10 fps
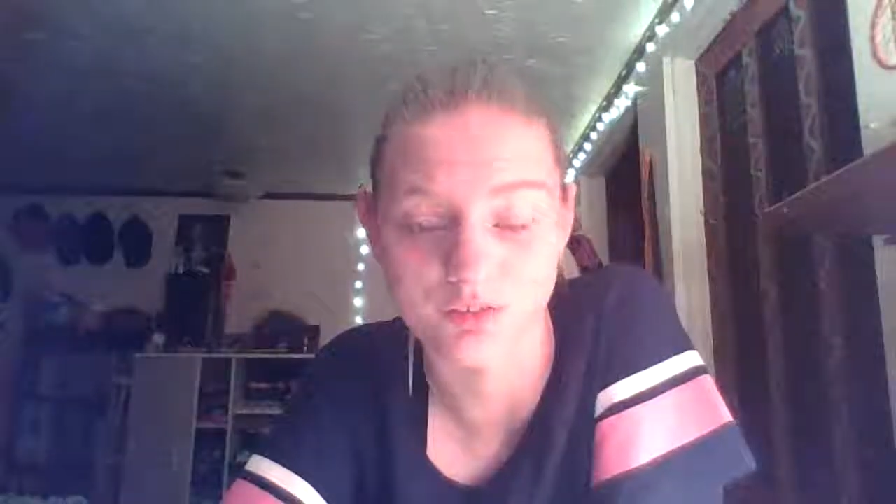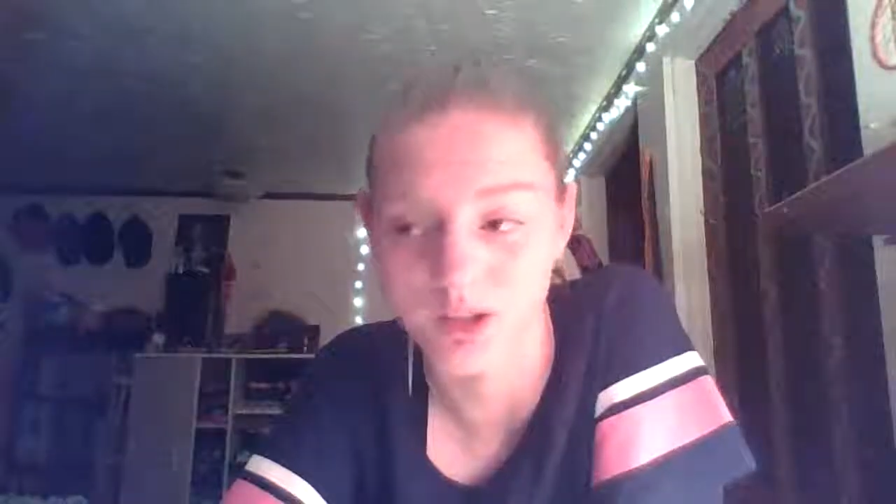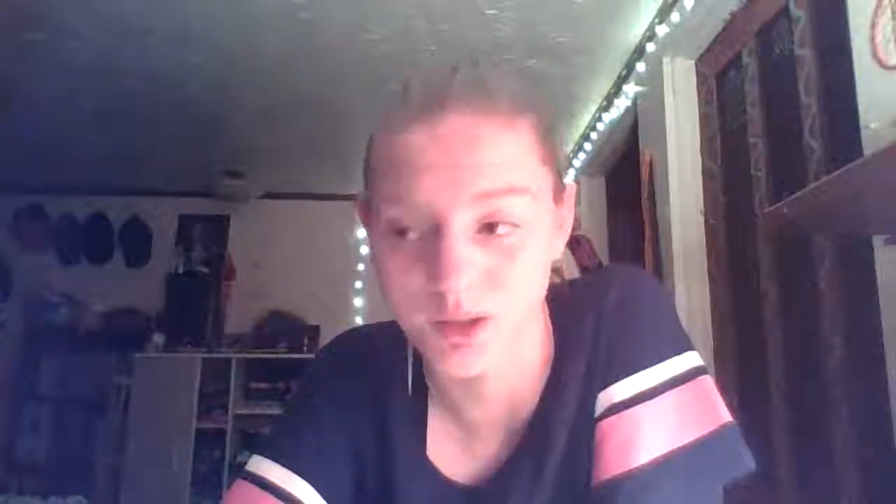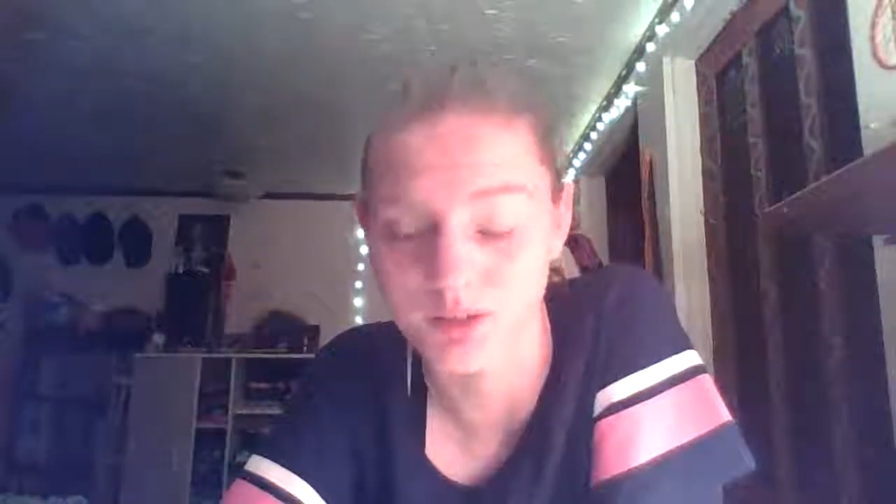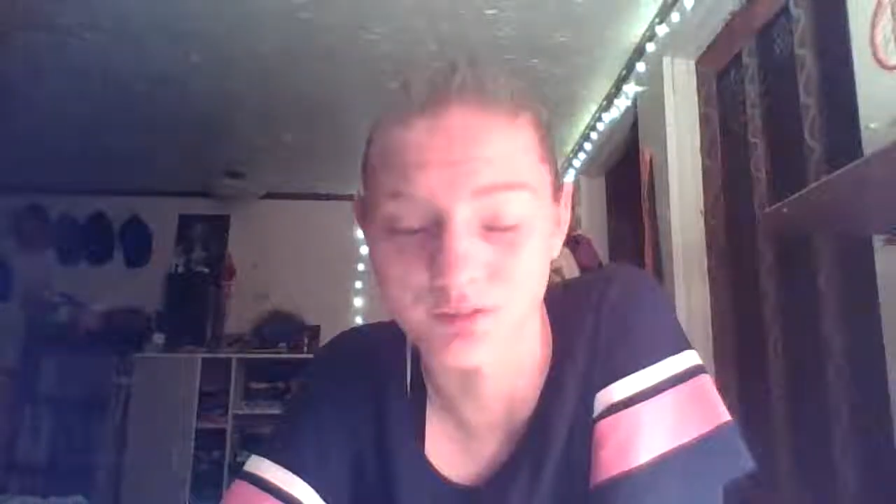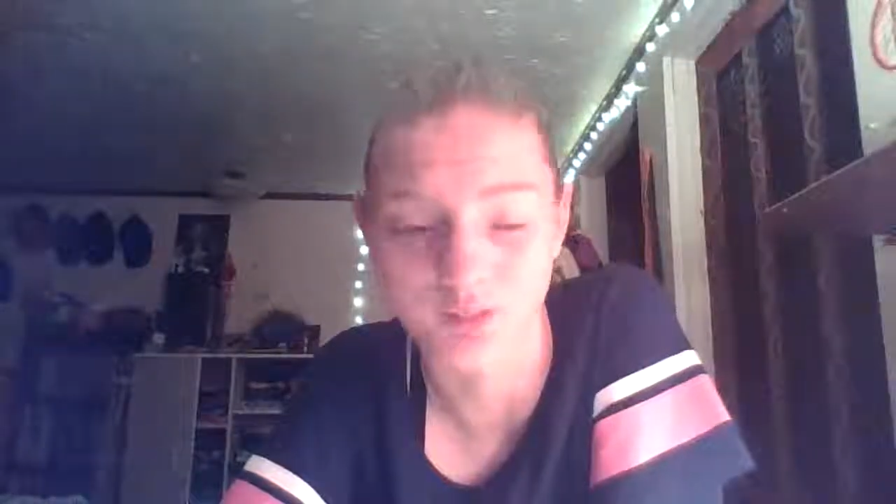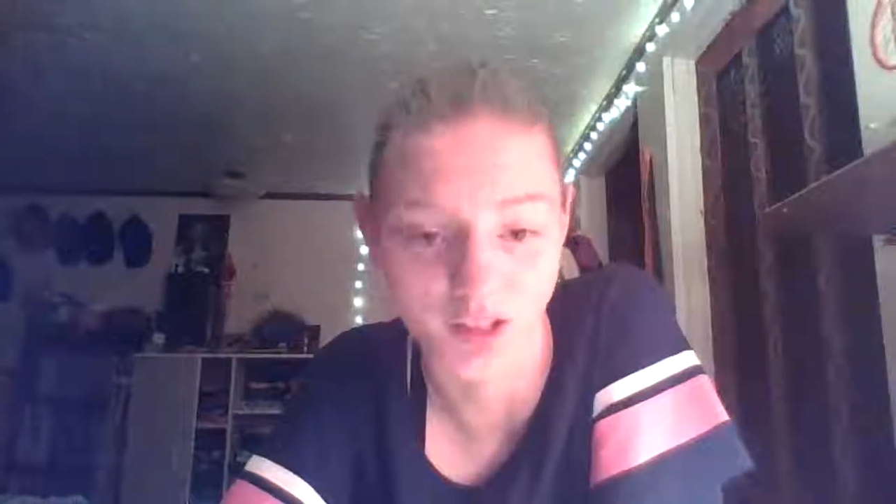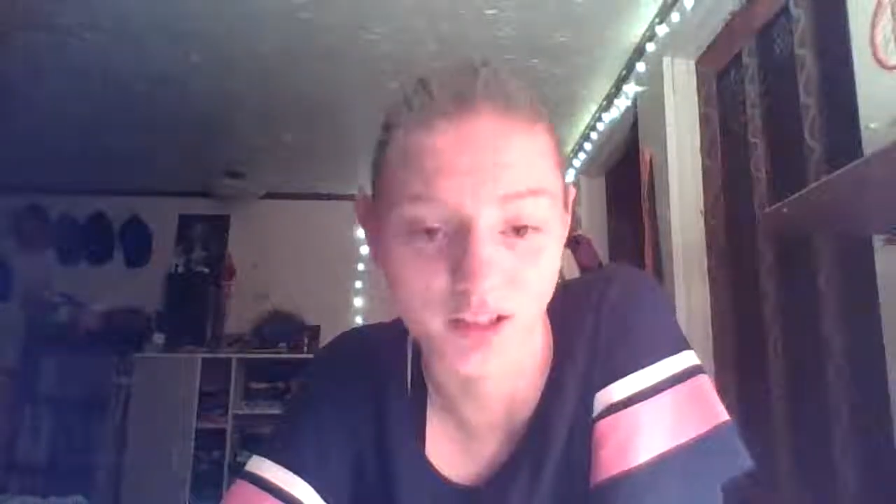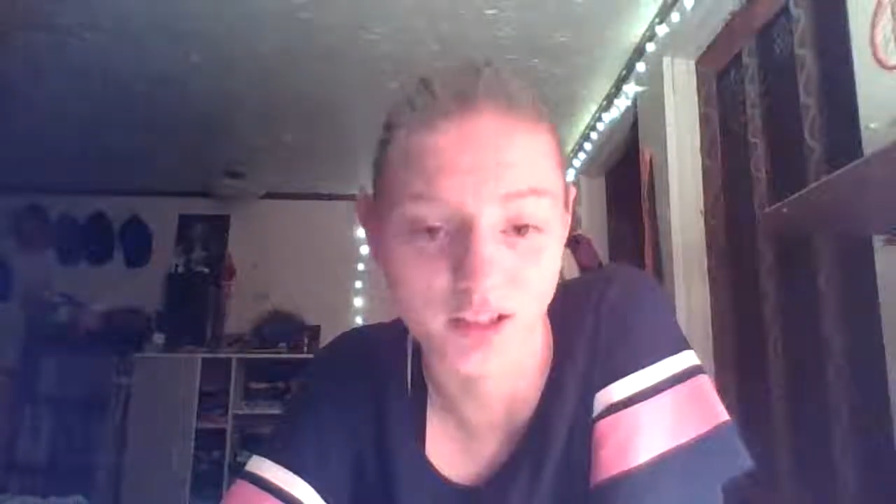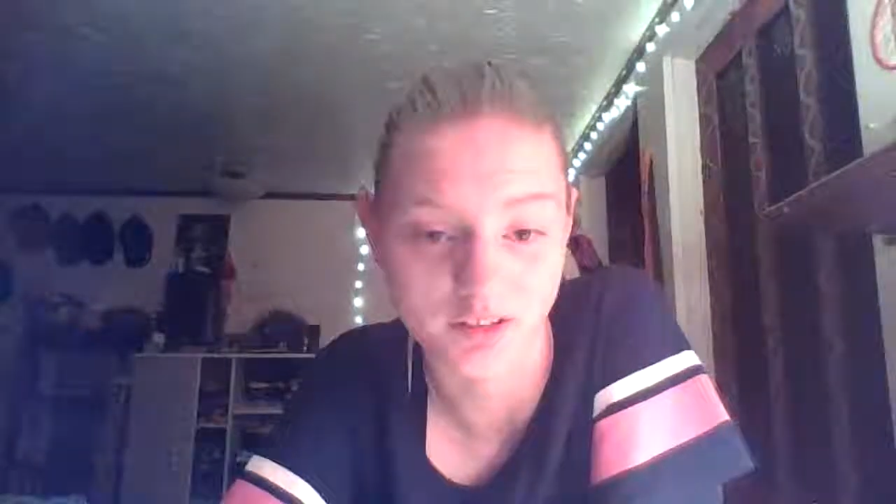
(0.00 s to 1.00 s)
very
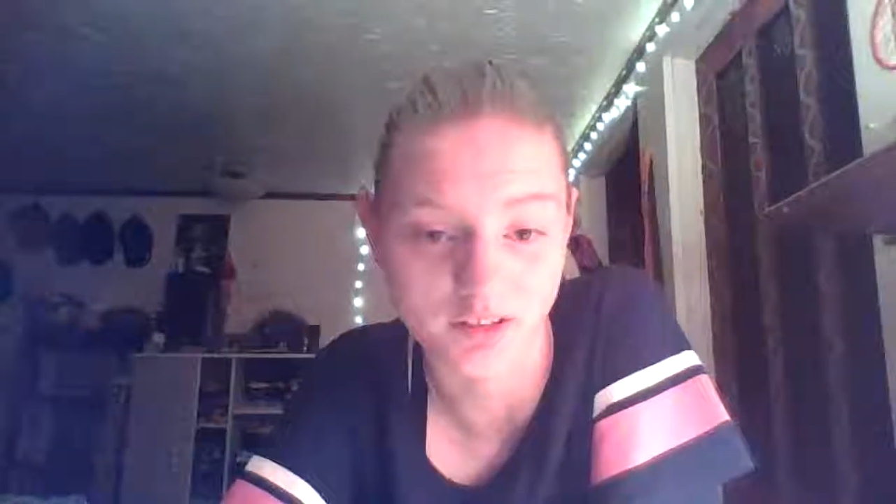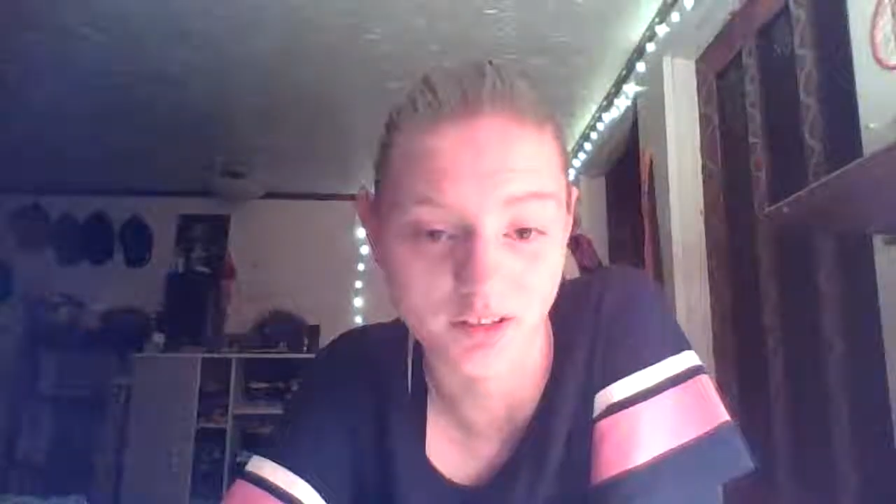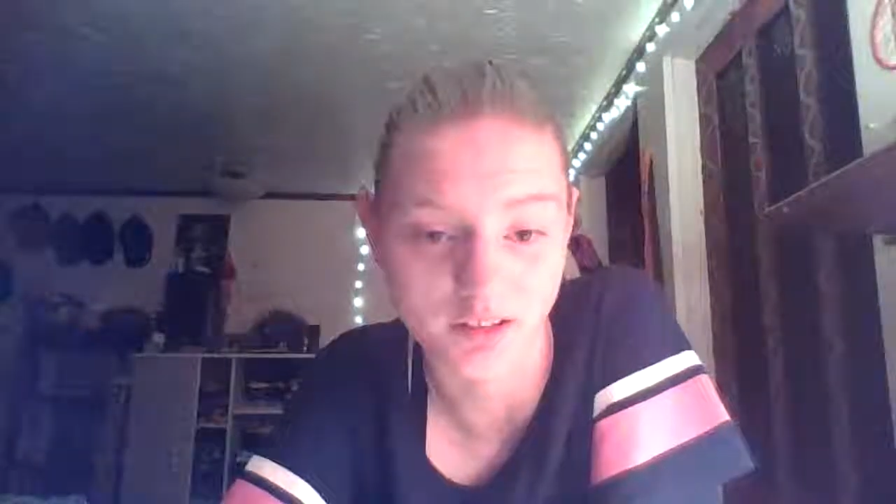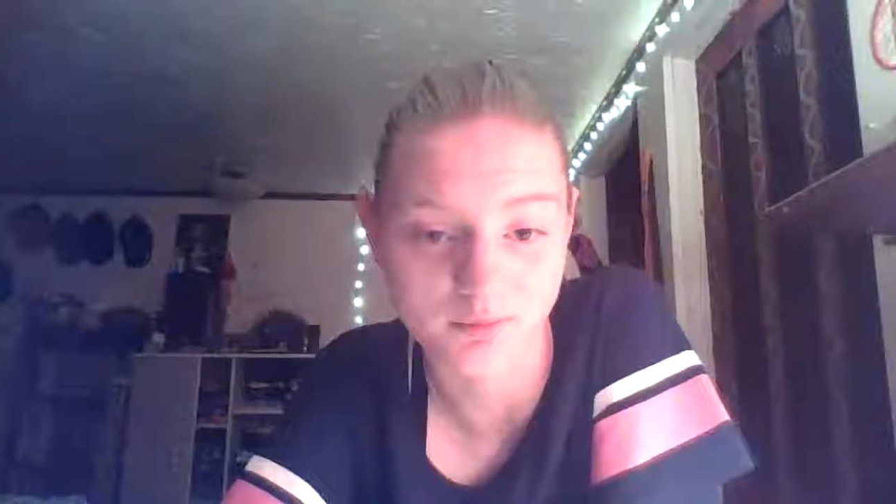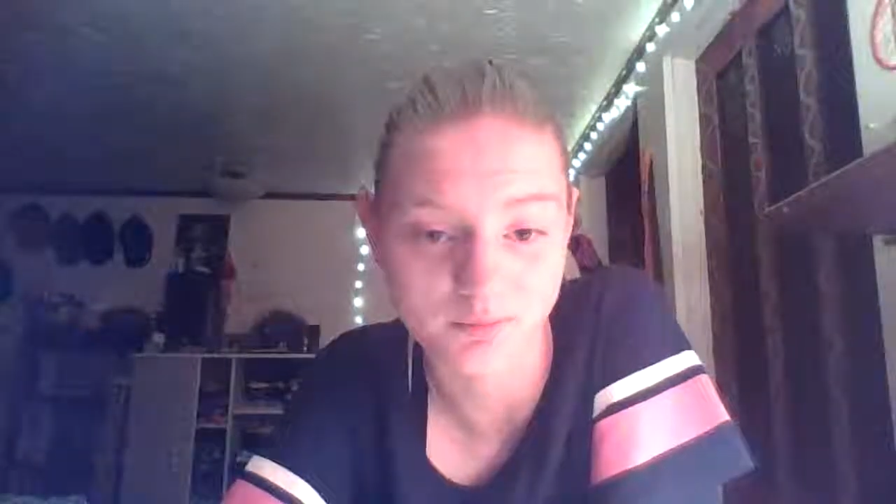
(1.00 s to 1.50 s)
fucking easily